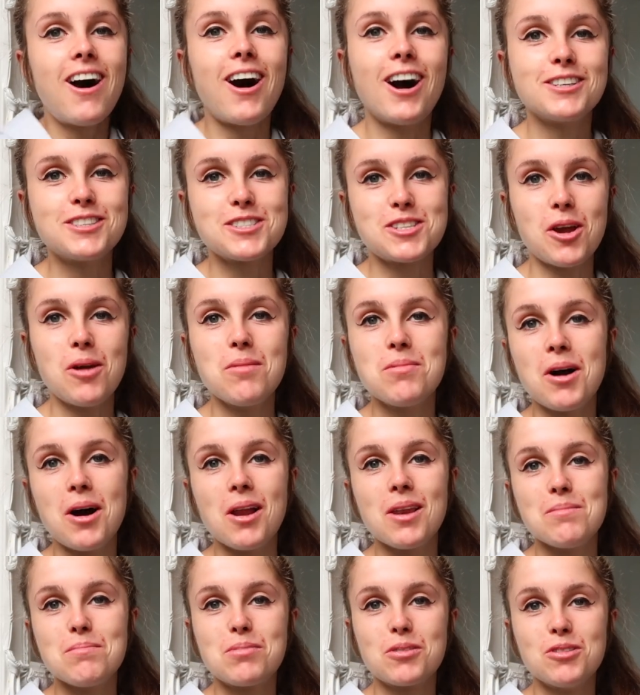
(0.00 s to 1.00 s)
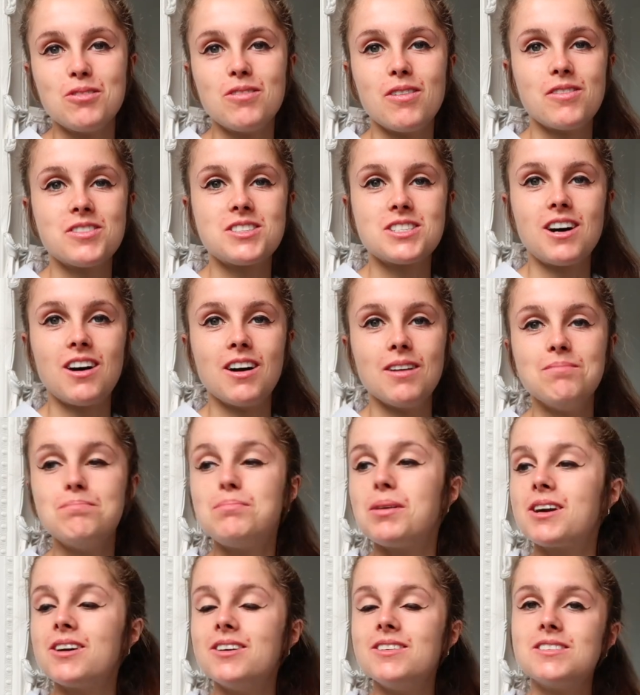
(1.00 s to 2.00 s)
I just hope that I'll improve over time,
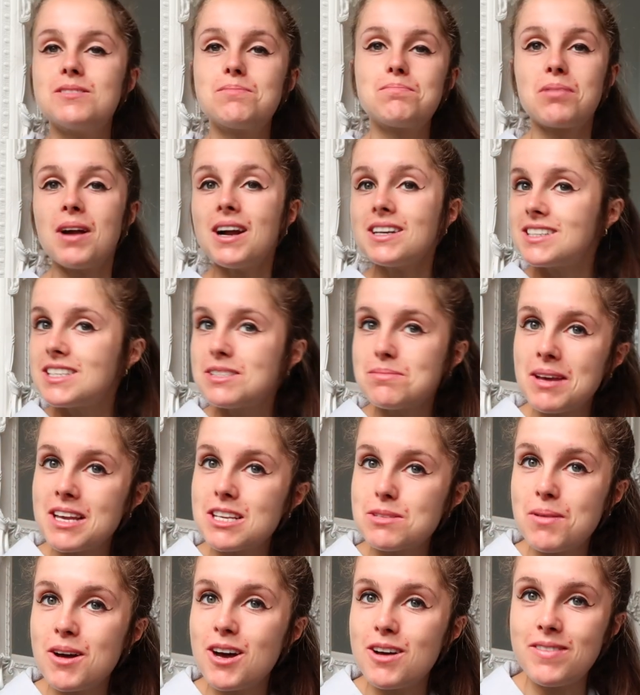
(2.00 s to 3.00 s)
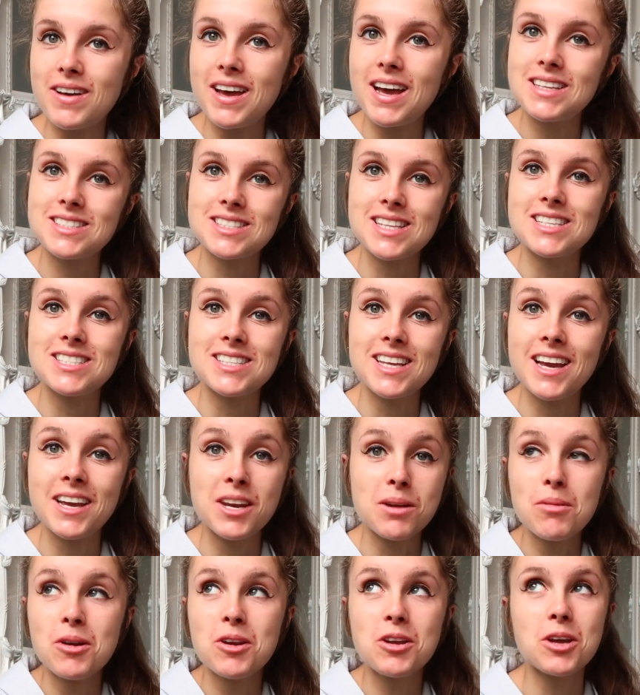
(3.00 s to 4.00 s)
because practice makes perfect, as they say,
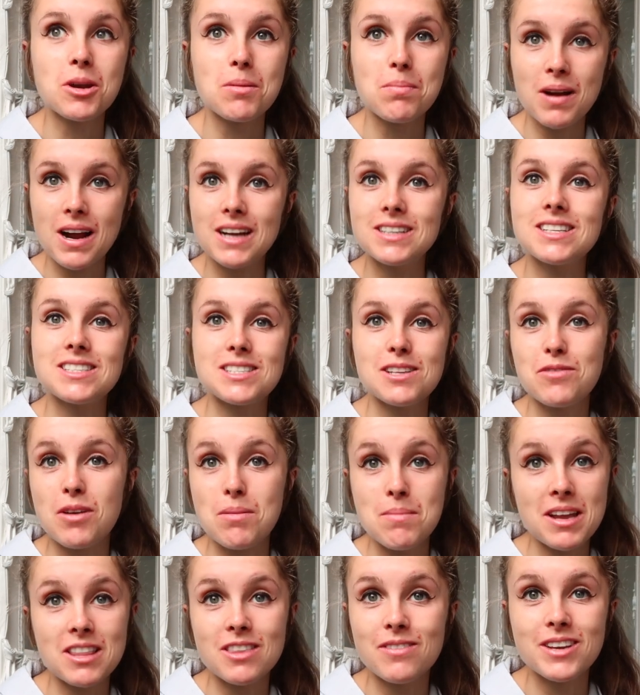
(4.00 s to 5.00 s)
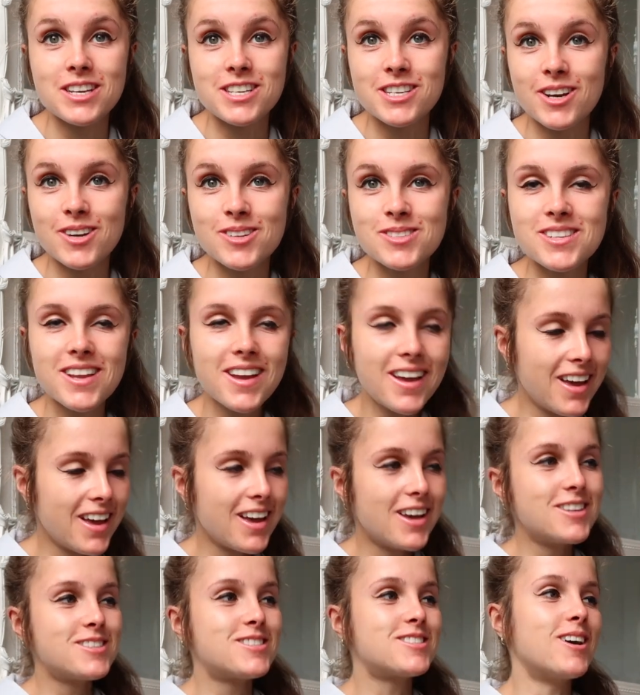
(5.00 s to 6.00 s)
and I'm only going to practice if I make the videos.
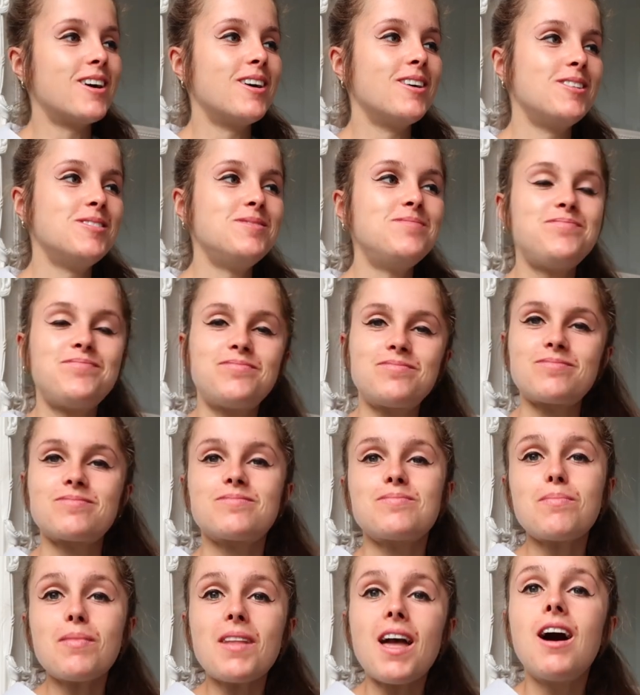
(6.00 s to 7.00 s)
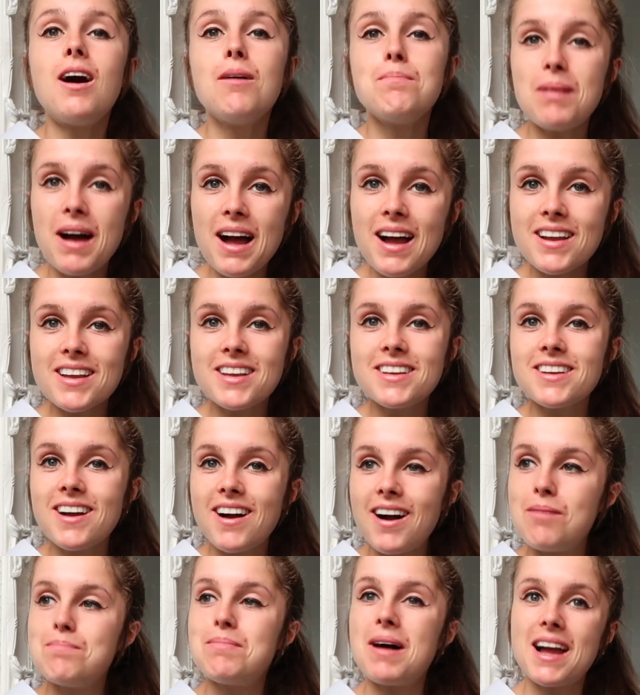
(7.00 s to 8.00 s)
So I'm back
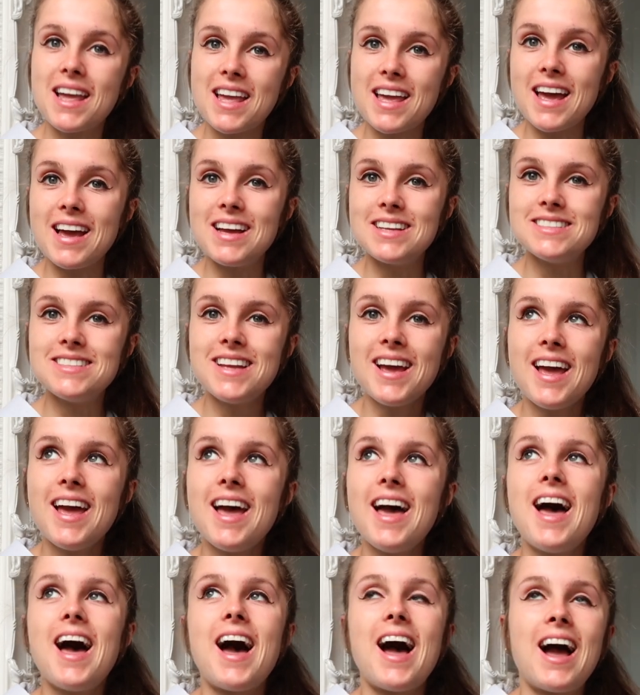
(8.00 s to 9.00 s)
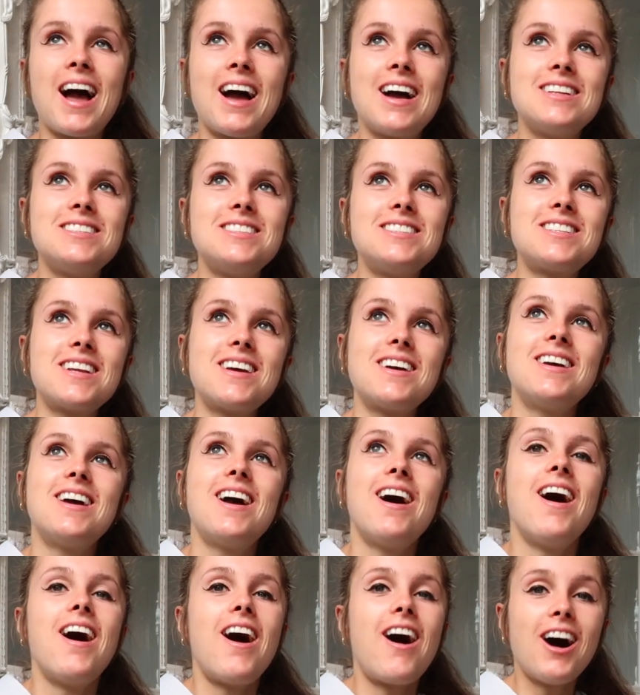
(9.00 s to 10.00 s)
again, and
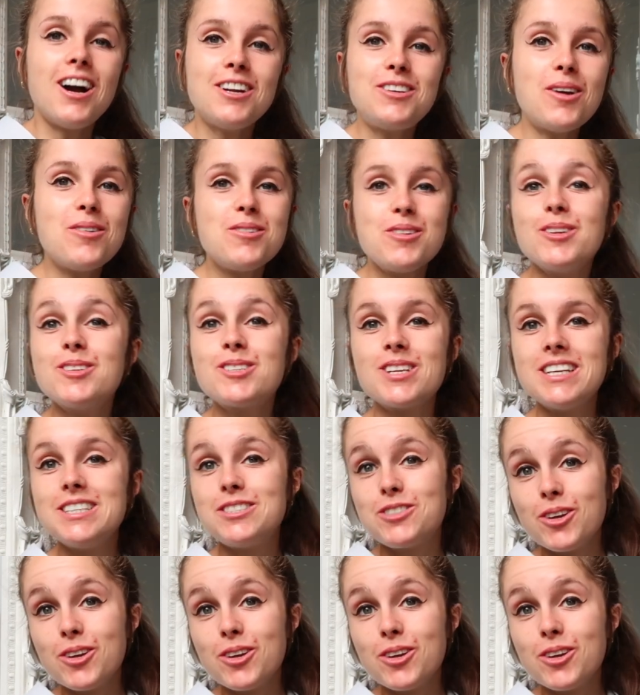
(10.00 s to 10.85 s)
I don't usually